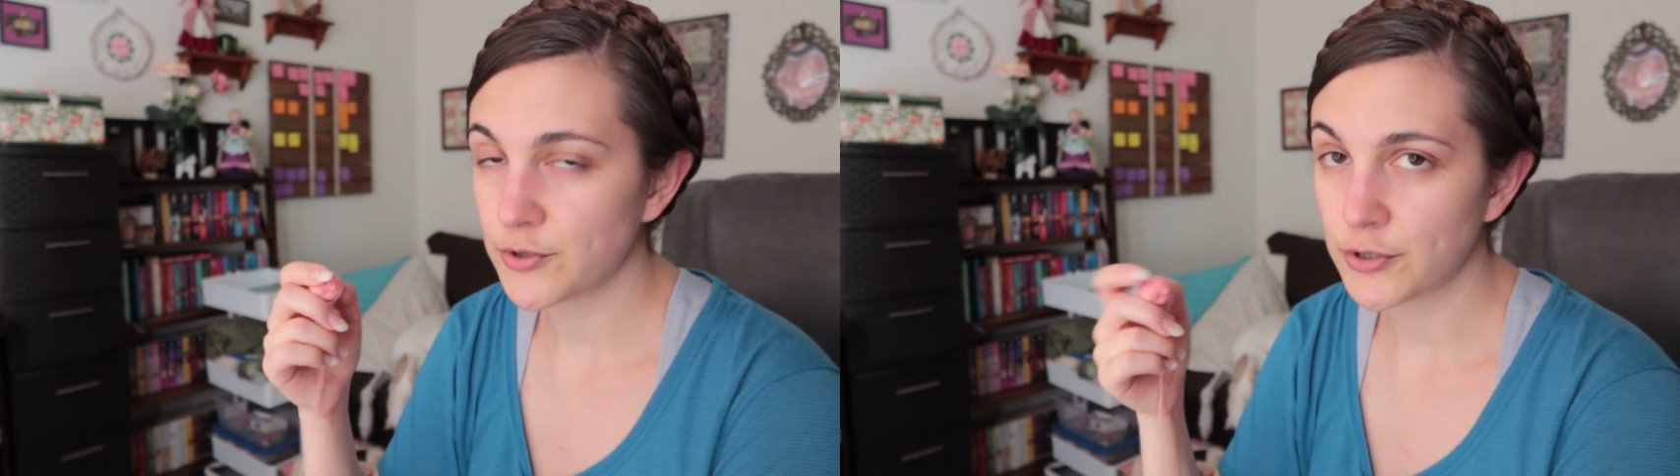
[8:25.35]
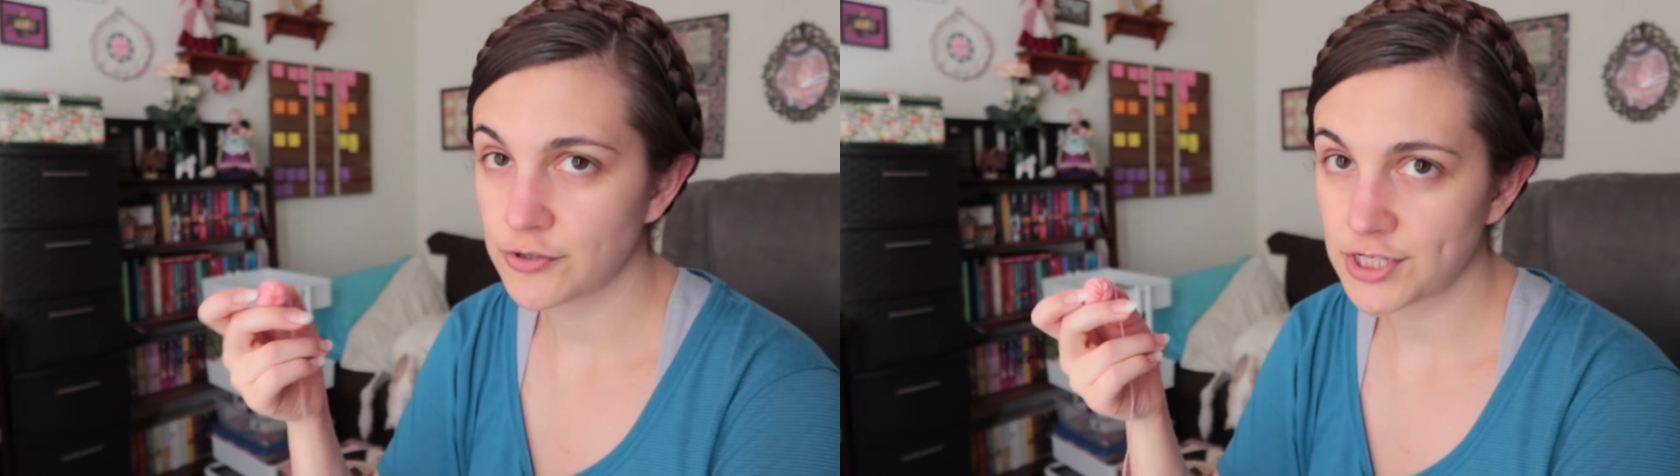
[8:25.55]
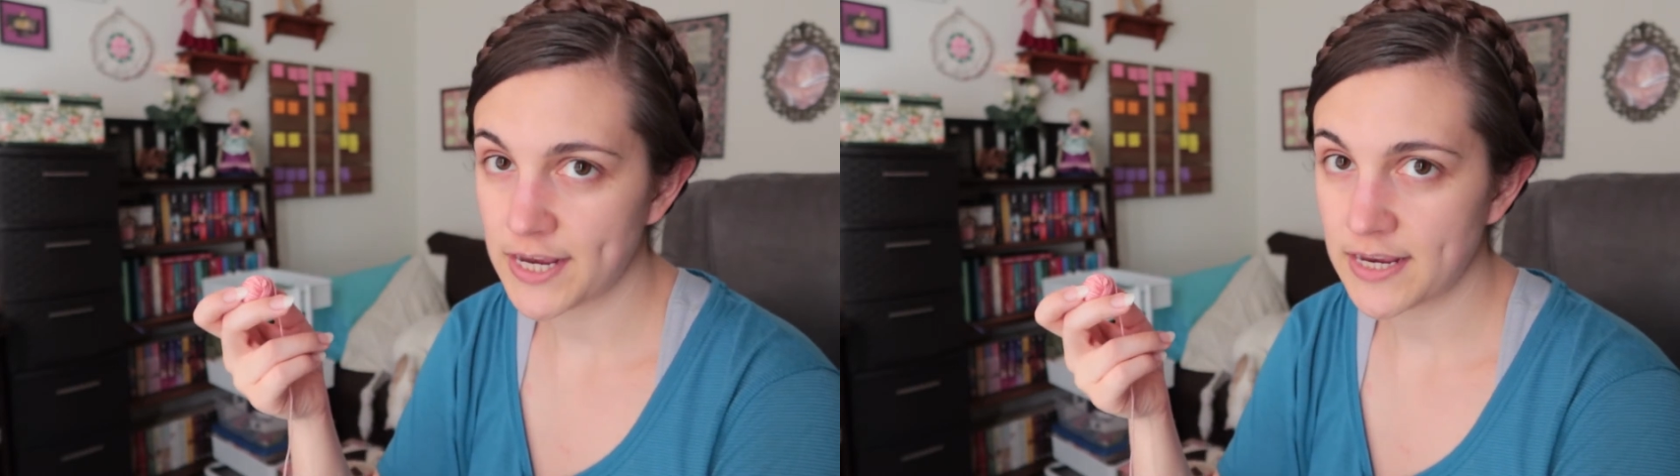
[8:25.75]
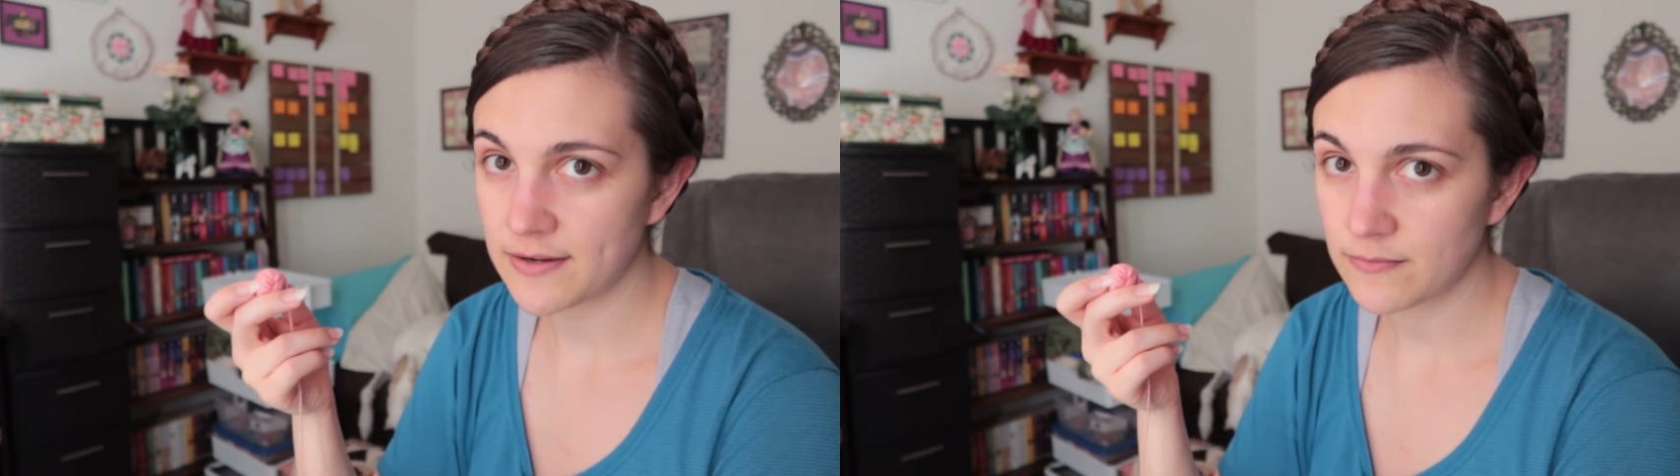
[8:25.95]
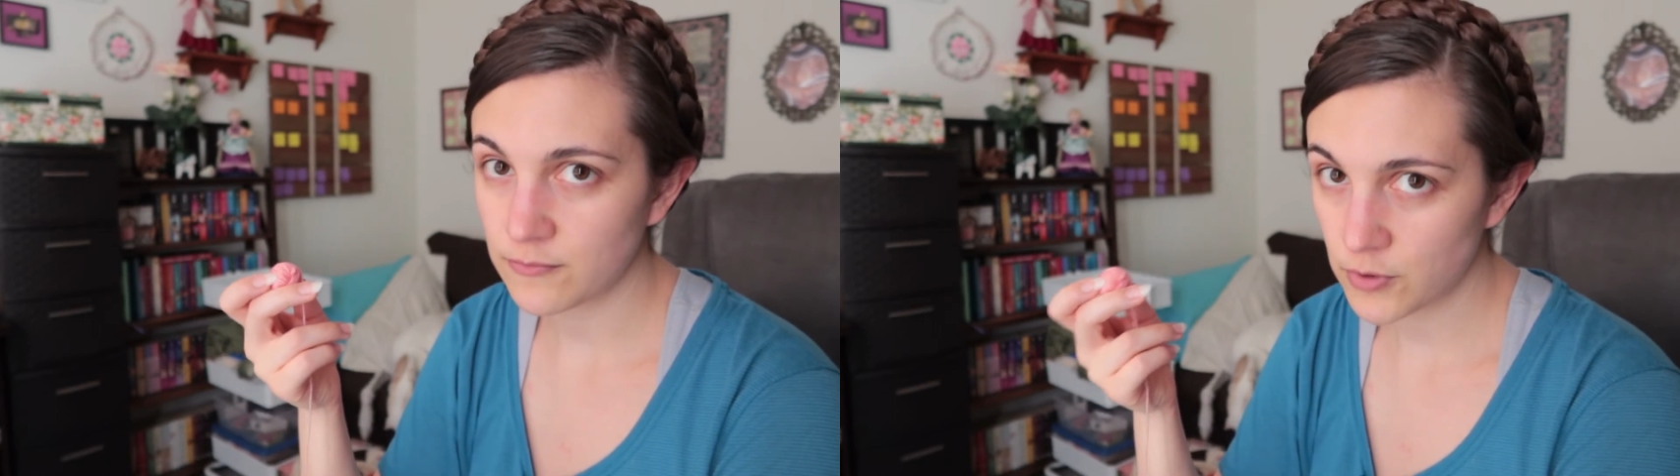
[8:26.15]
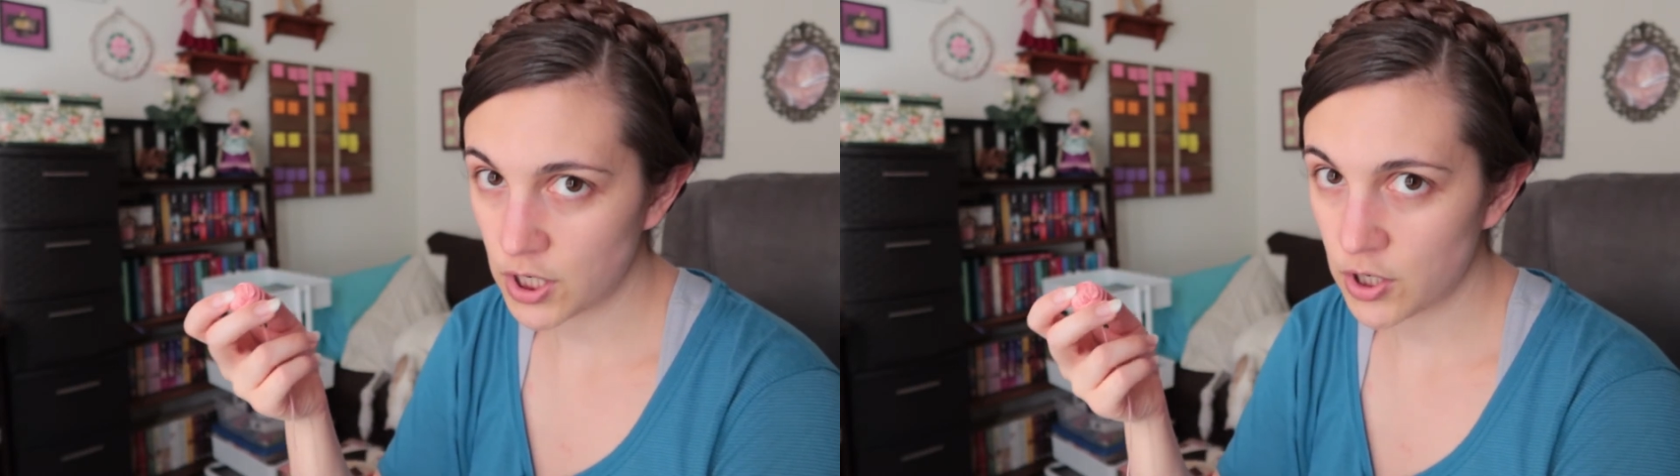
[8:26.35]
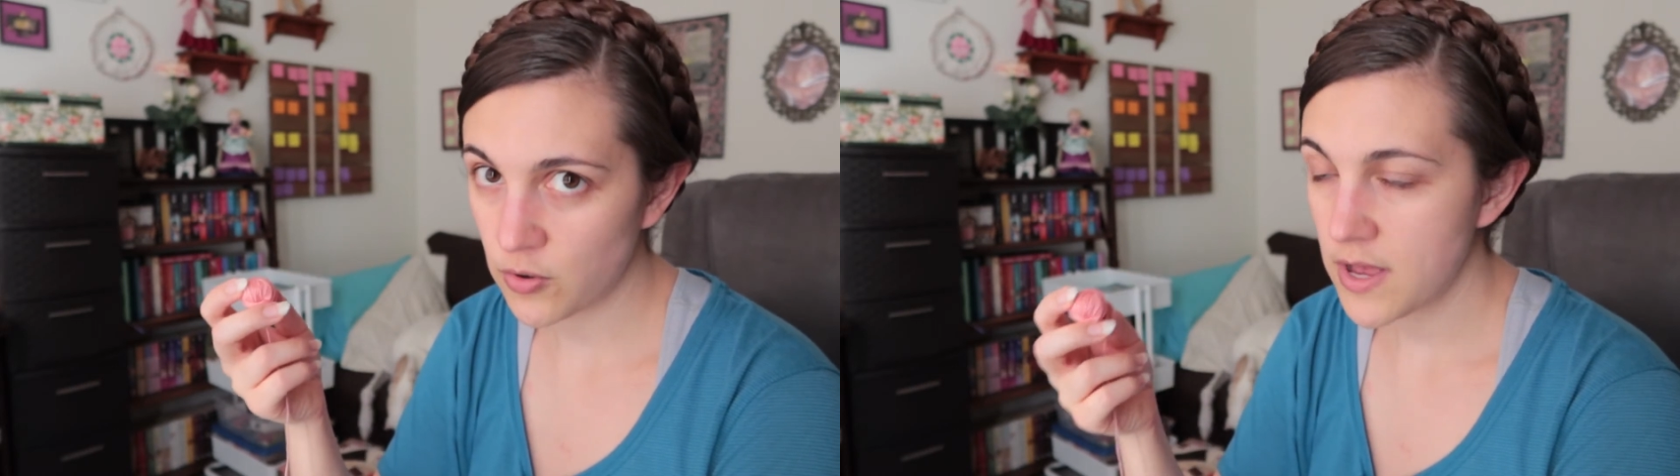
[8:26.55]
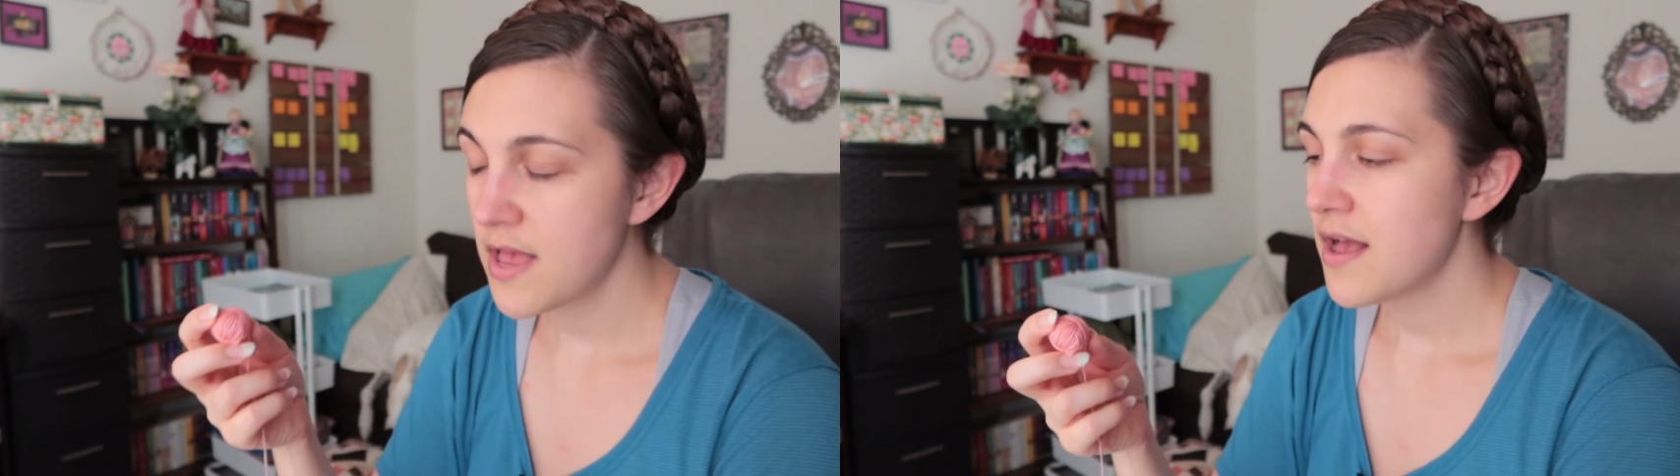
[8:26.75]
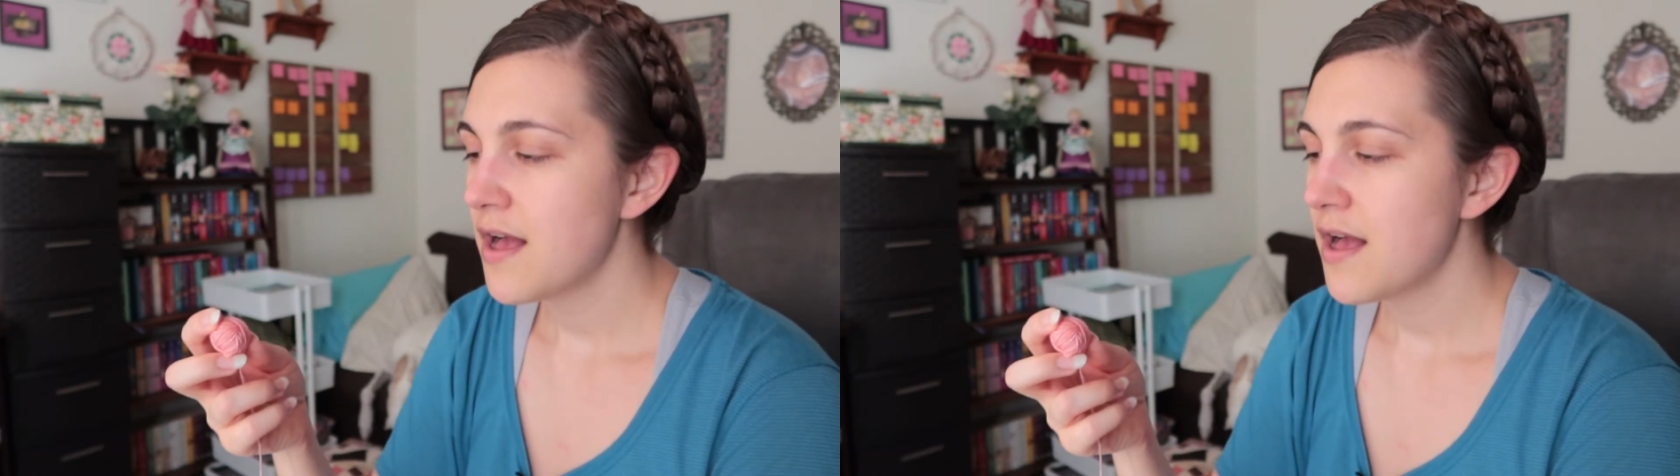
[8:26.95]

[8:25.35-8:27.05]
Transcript: crochet row.